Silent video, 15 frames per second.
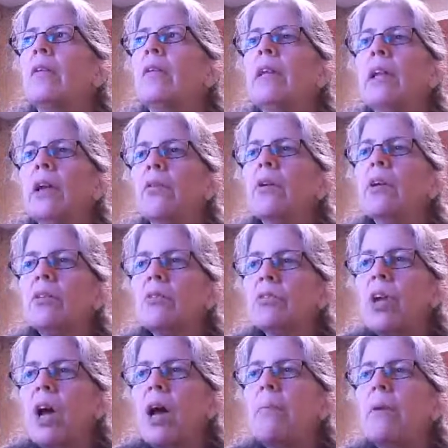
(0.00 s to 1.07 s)
narrowing your
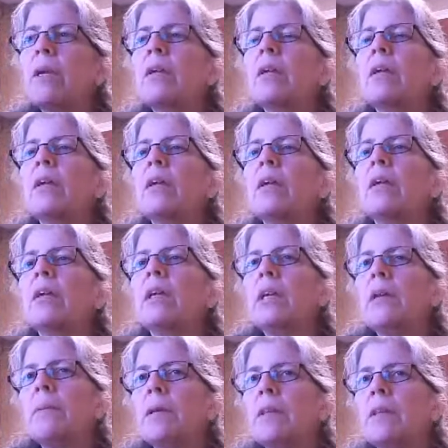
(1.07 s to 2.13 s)
topic,
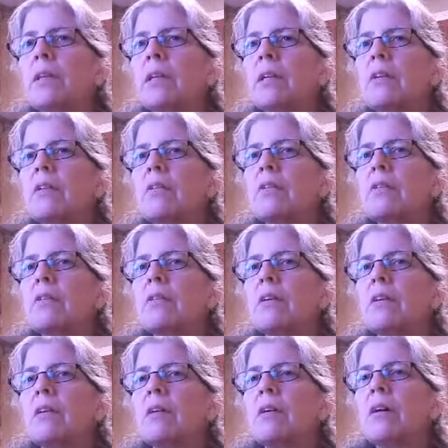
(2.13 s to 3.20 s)
keeping things
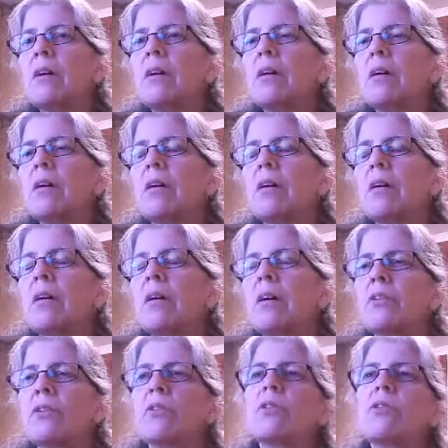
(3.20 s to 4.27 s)

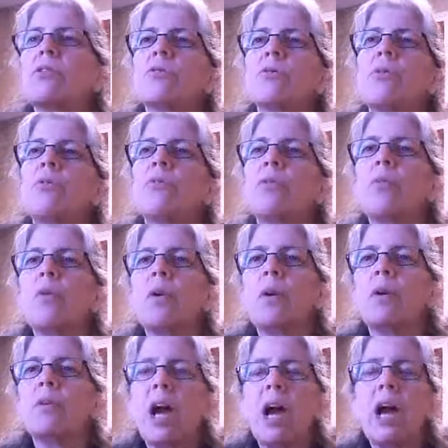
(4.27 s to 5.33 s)
under control for what
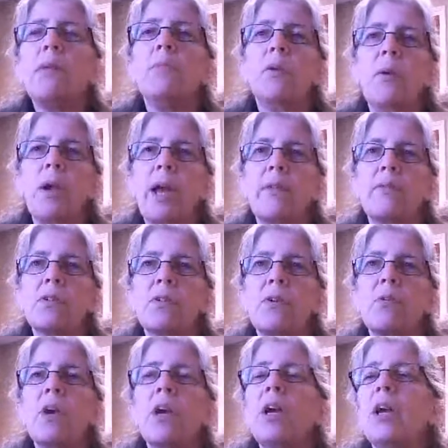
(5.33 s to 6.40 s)
time you have.
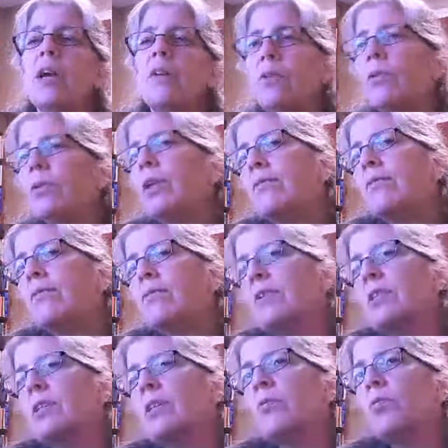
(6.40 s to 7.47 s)
So if you only have
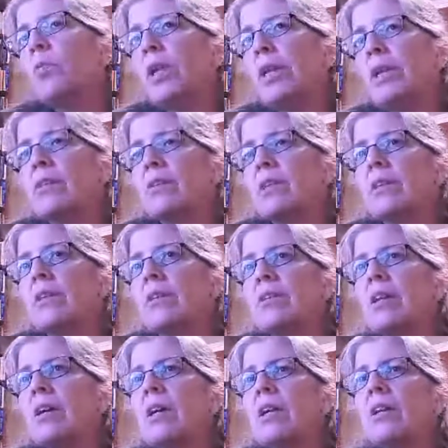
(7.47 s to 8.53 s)
17 weeks to get
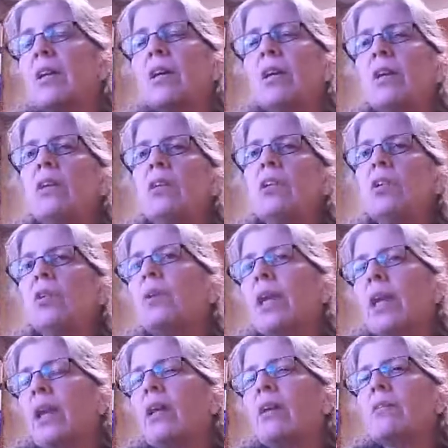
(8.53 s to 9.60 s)
this done,
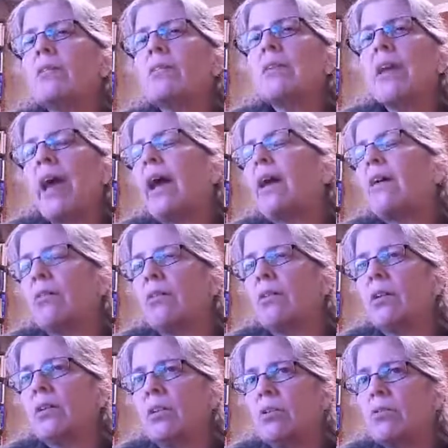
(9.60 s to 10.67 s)
you can't
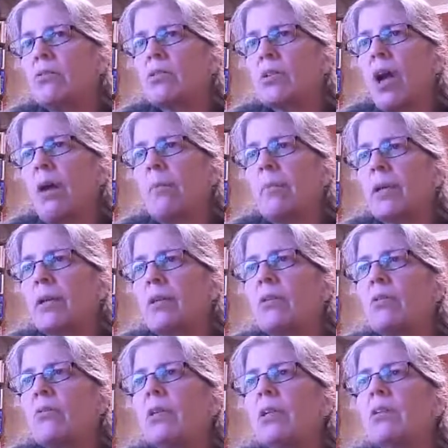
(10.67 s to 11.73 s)
tackle a huge
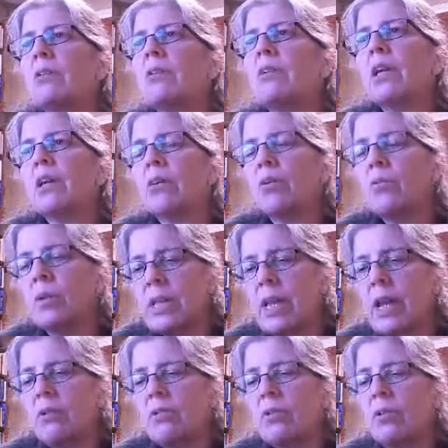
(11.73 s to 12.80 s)
topic. You need to narrow
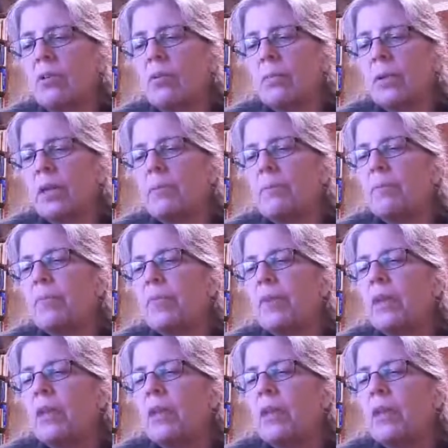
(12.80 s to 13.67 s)
it down a little bit.